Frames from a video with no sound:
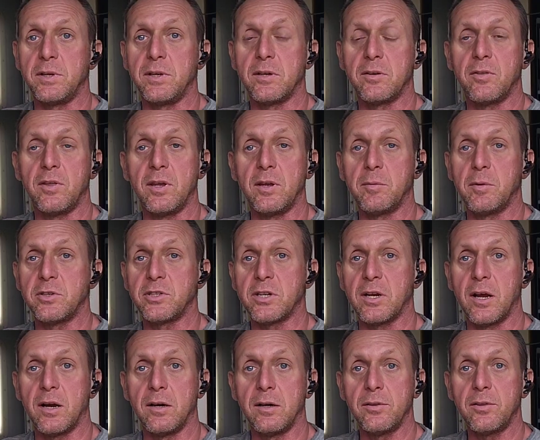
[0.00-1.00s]
when you're thinking about
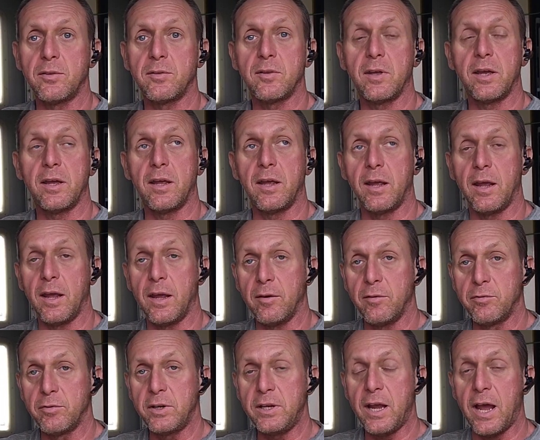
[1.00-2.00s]
your health,
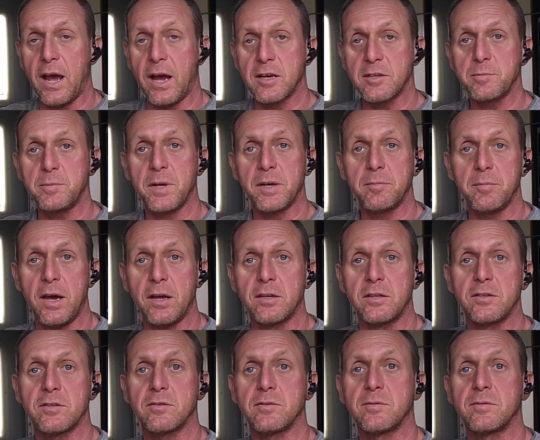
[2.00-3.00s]
every aspect
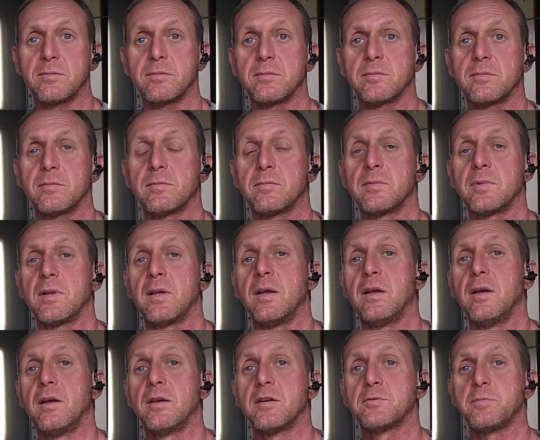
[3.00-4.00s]
matters,
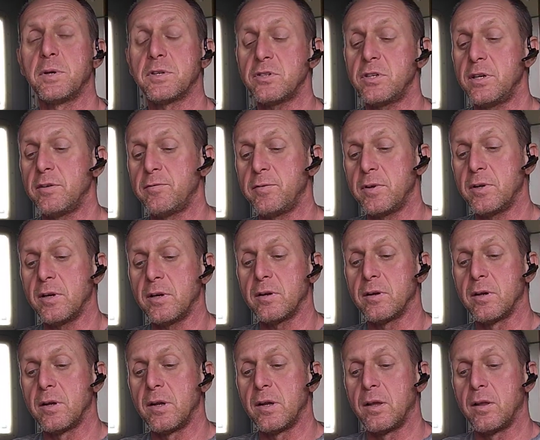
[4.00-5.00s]
especially if
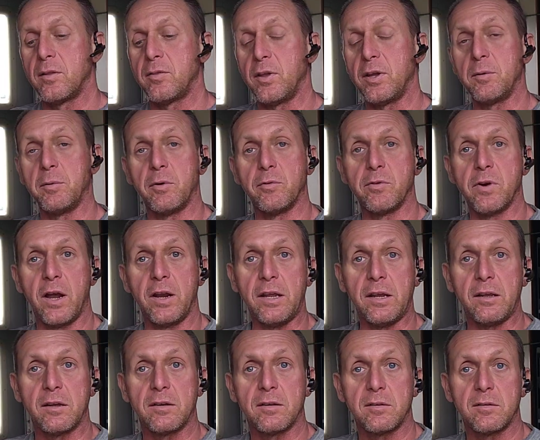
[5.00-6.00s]
you're thinking about
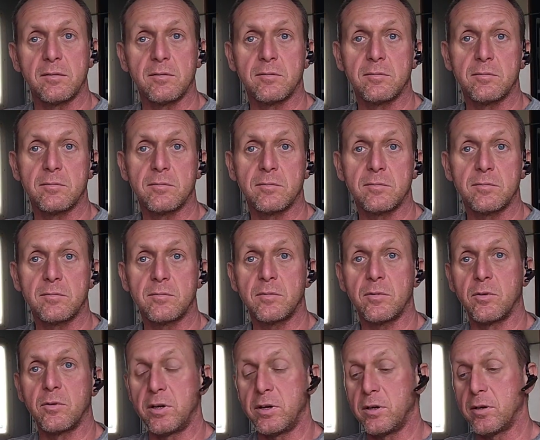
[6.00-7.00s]
running,
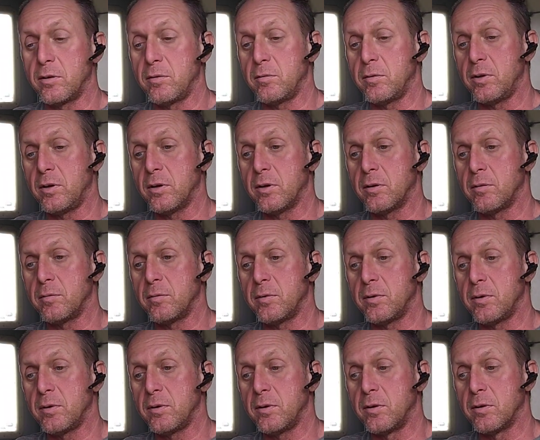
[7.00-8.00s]
or you're
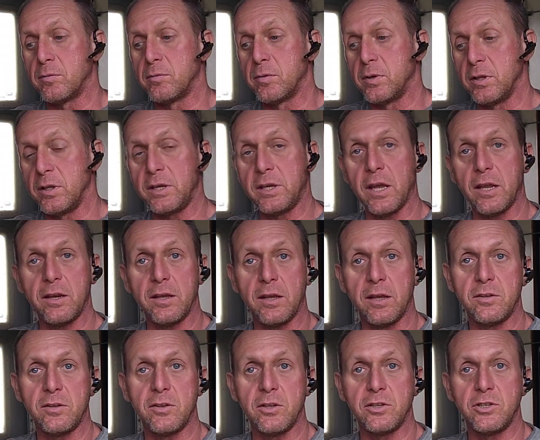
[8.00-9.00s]
really getting
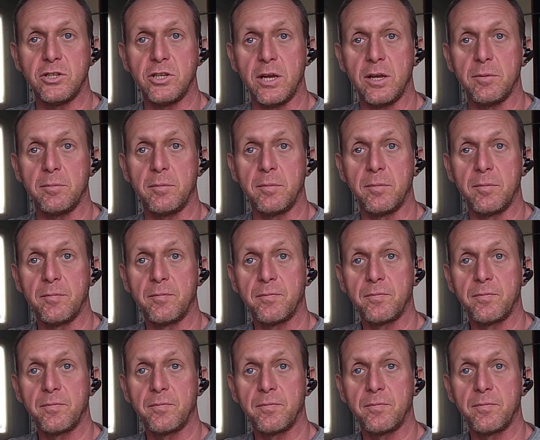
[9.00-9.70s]
into the gym